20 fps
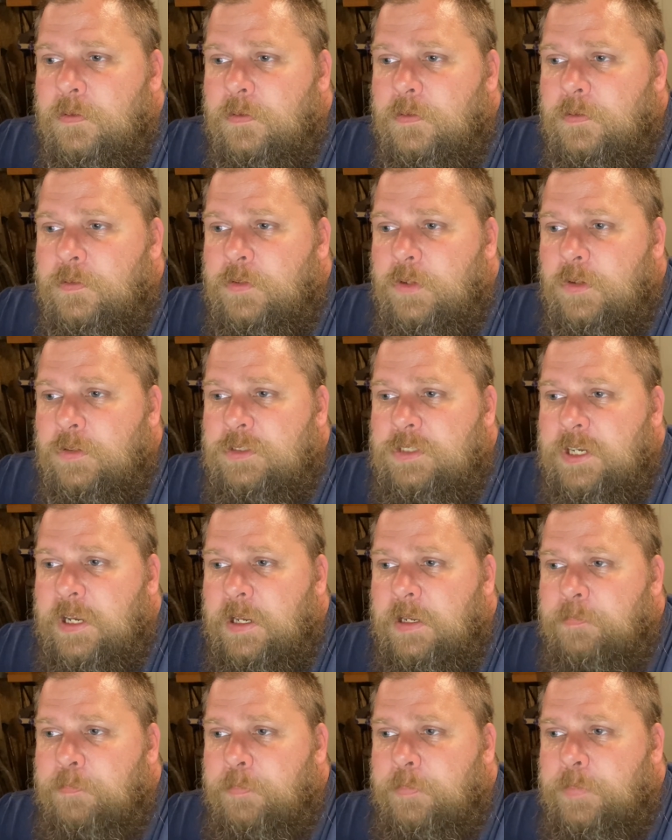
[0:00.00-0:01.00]
So
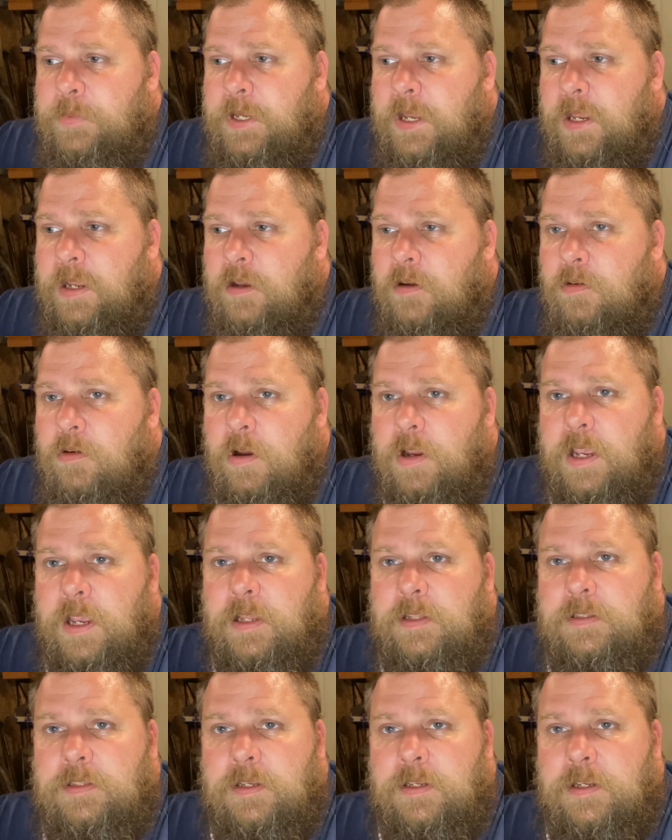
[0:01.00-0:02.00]
take a look
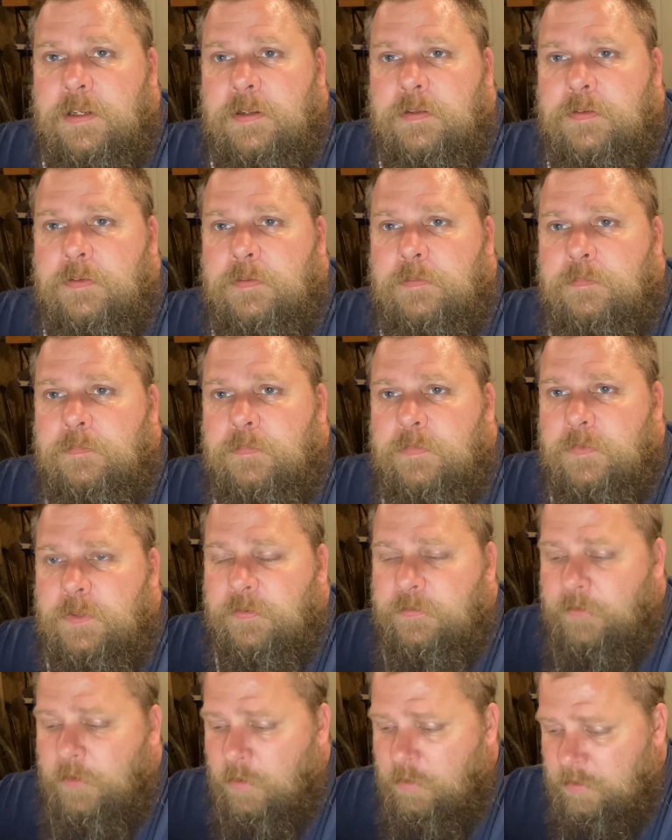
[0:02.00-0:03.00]
at
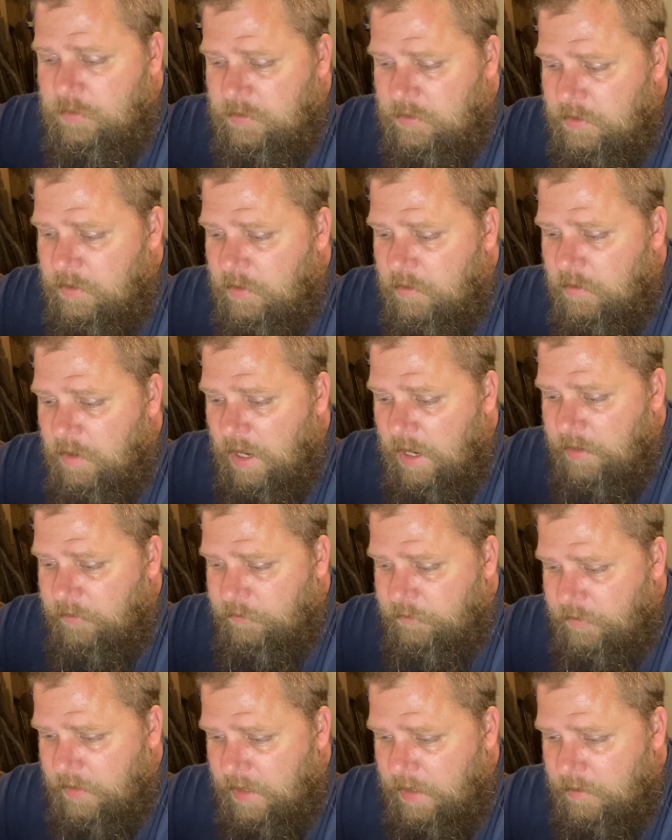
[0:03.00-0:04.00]
the folks in your
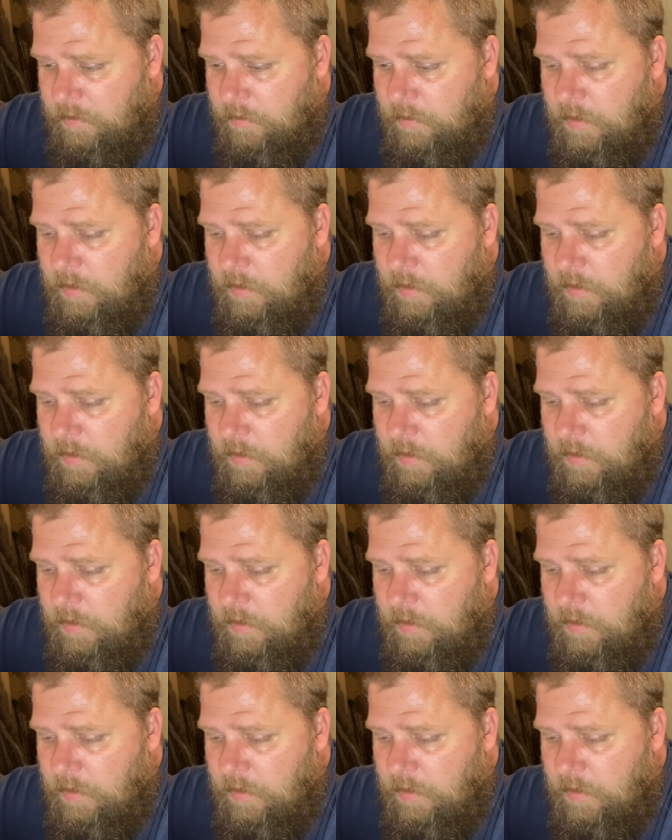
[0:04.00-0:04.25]
life that,